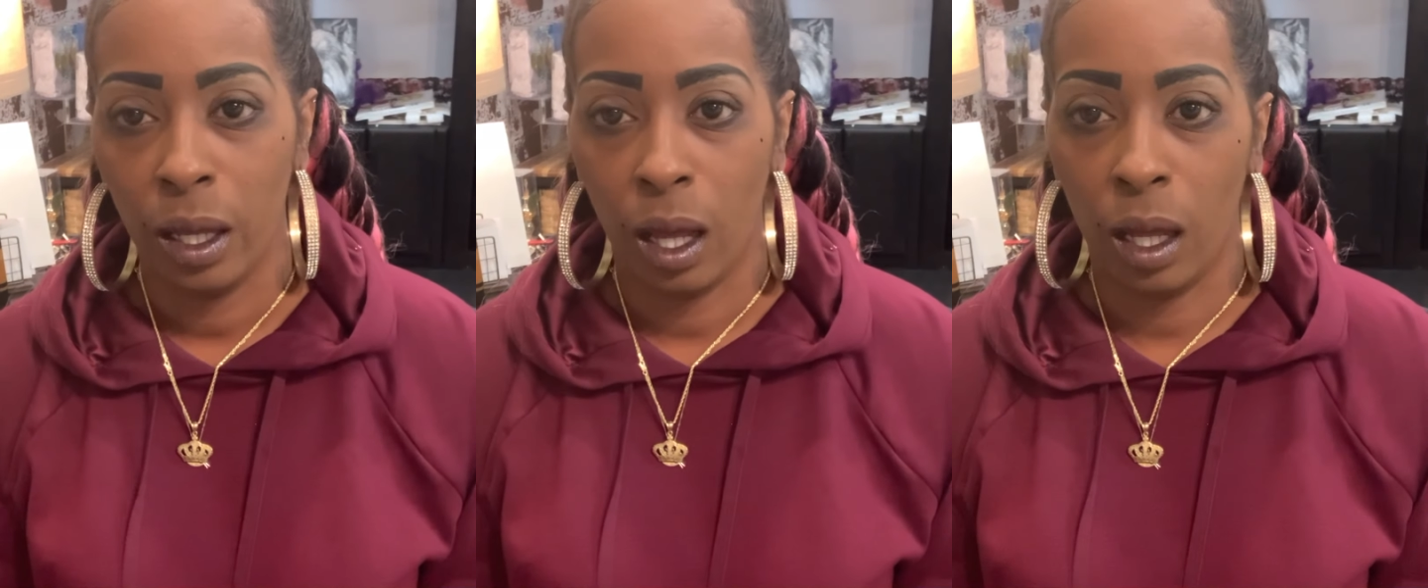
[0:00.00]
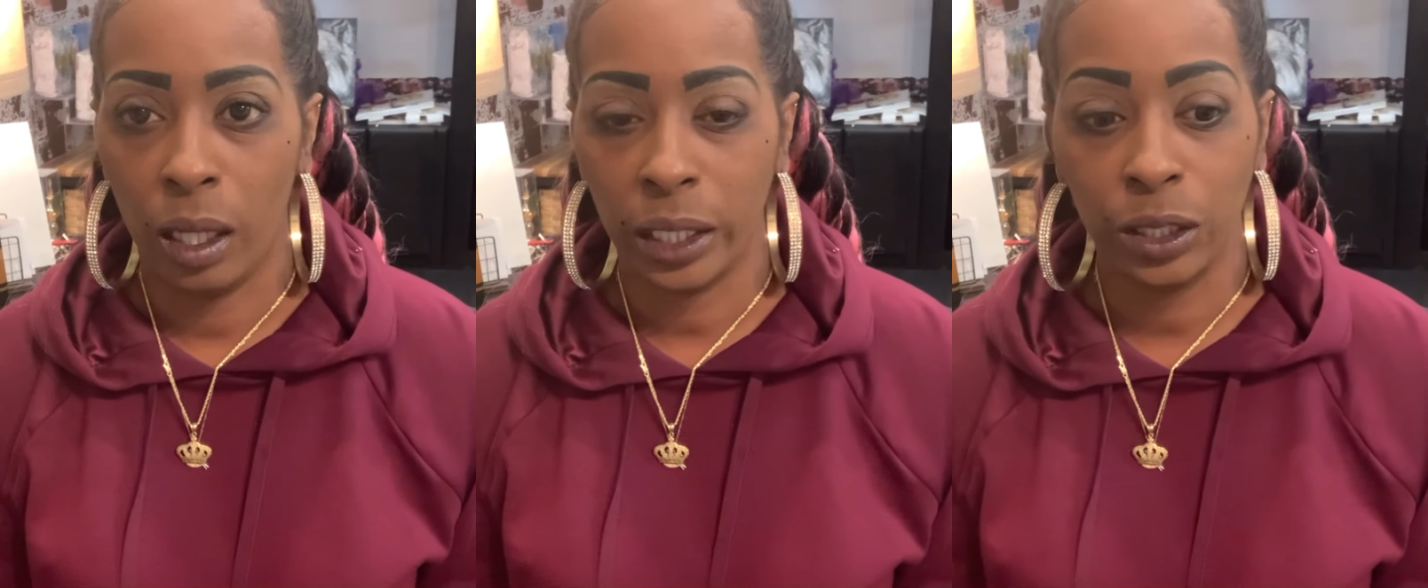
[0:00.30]

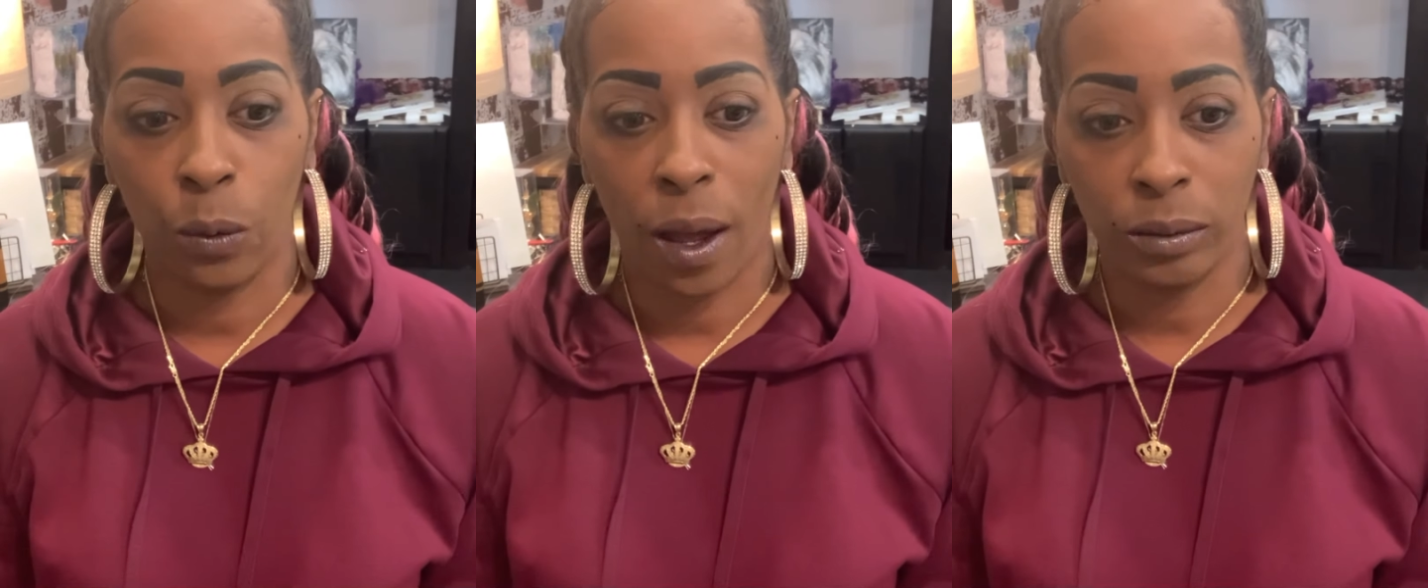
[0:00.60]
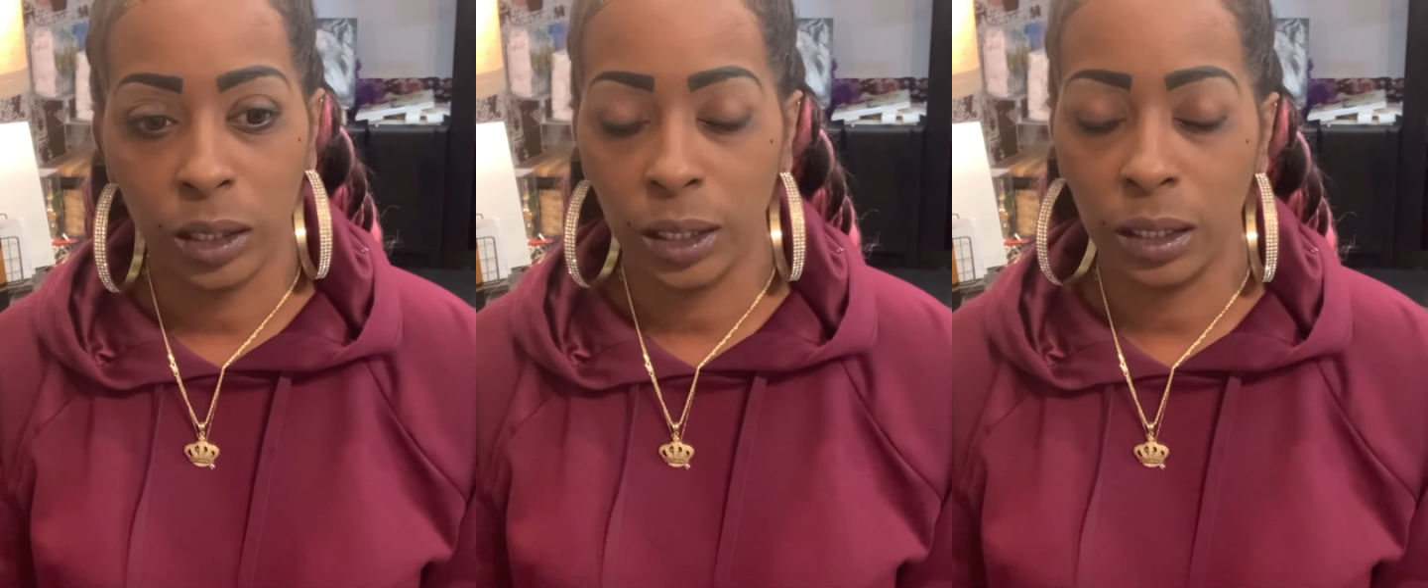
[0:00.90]
Uh, so I'll
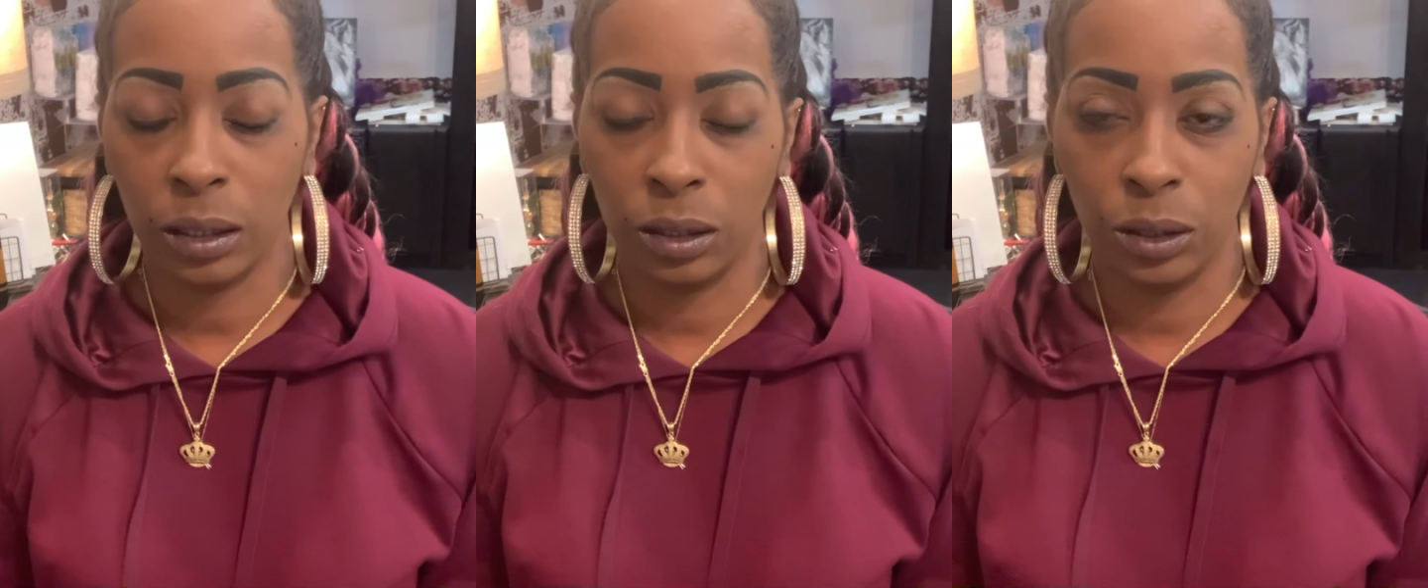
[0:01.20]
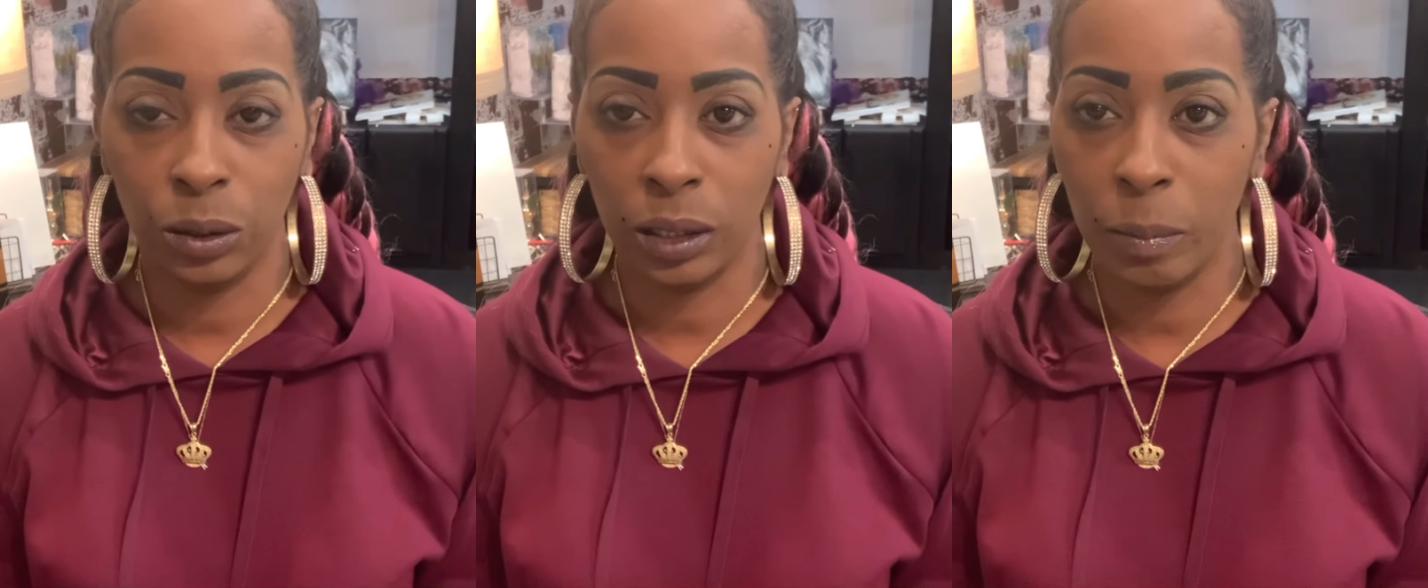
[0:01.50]
just do
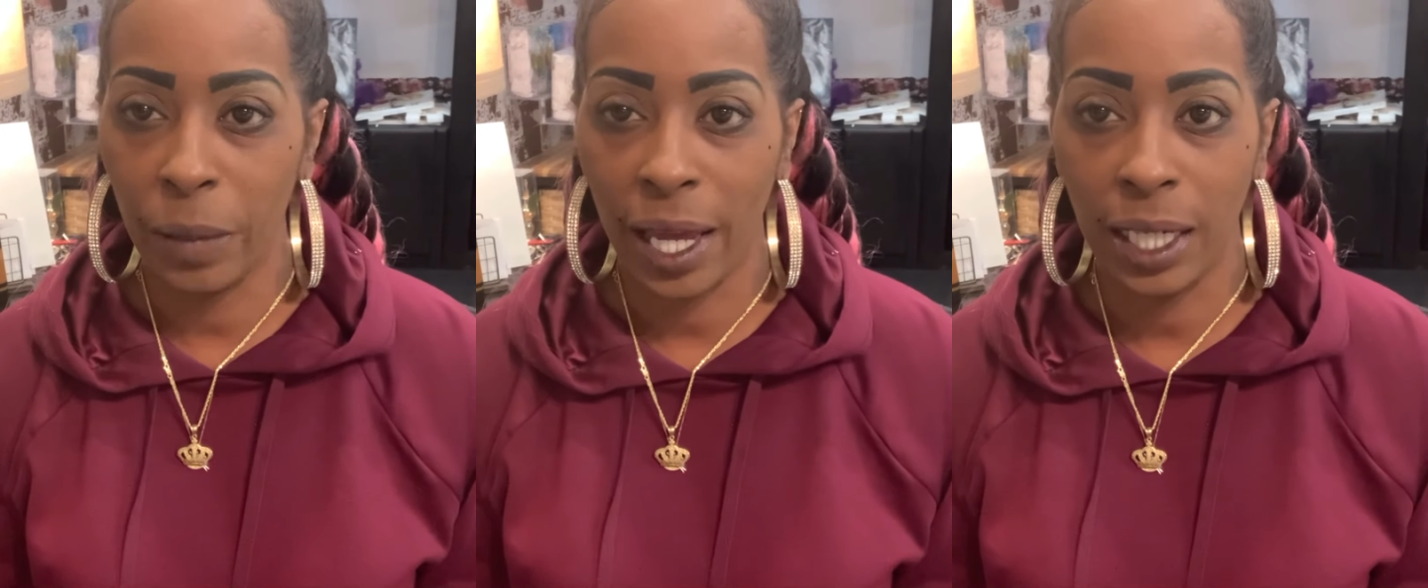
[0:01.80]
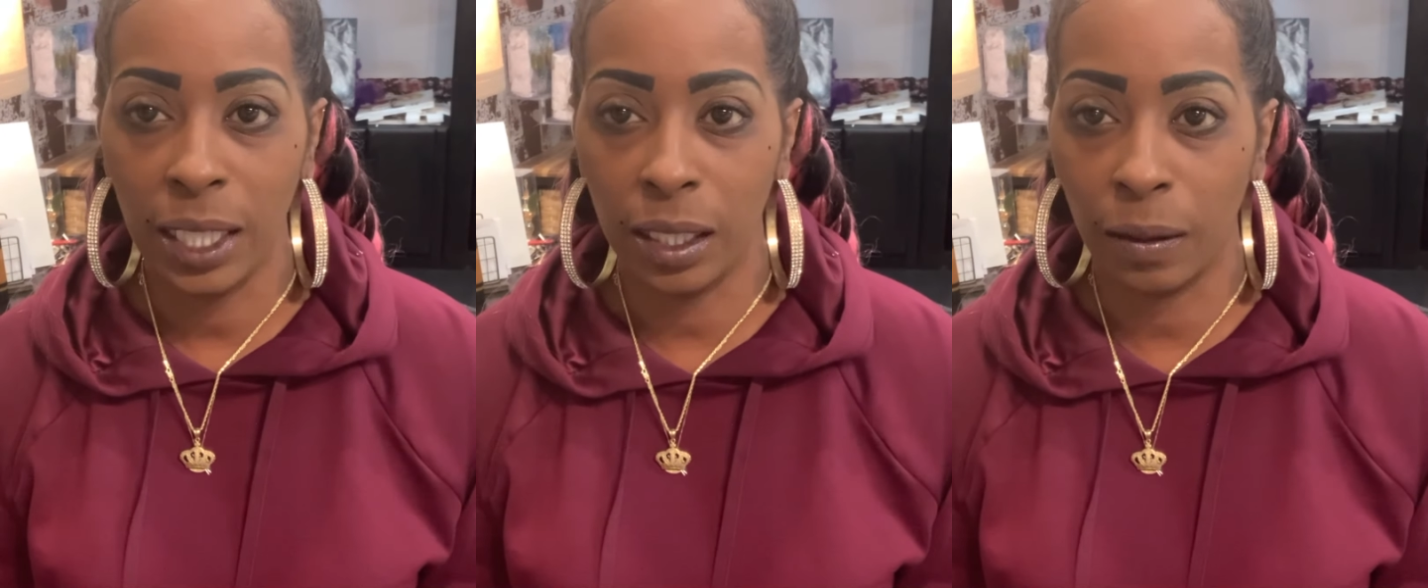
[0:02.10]
some
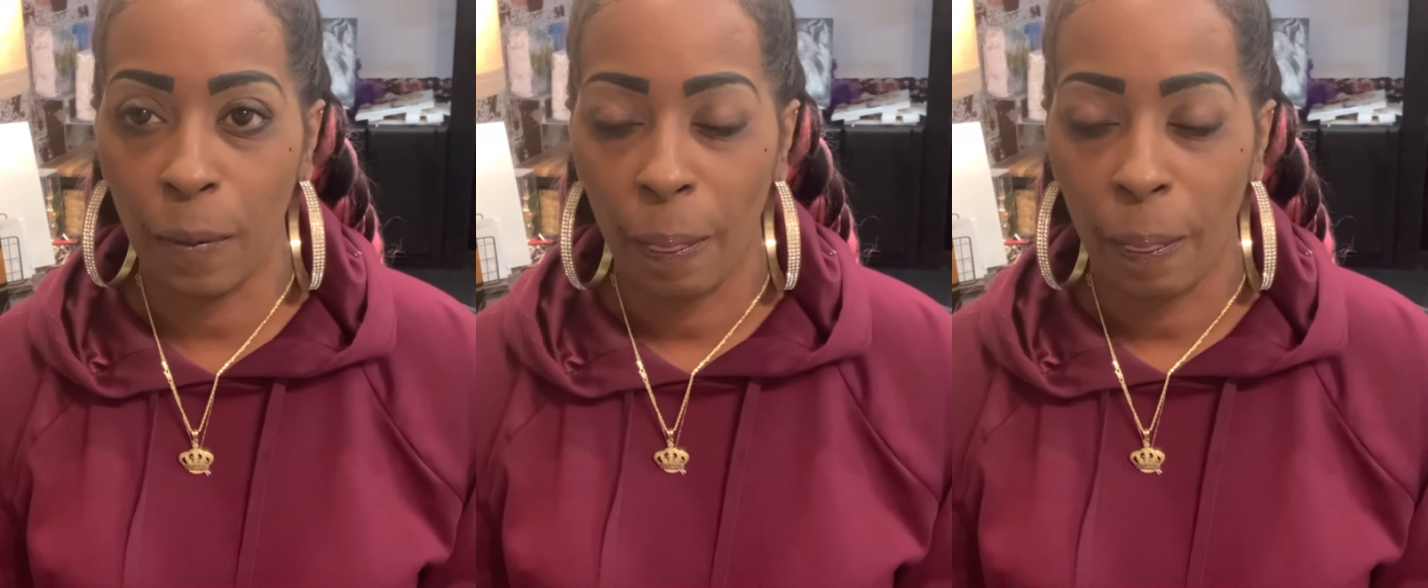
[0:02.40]
painting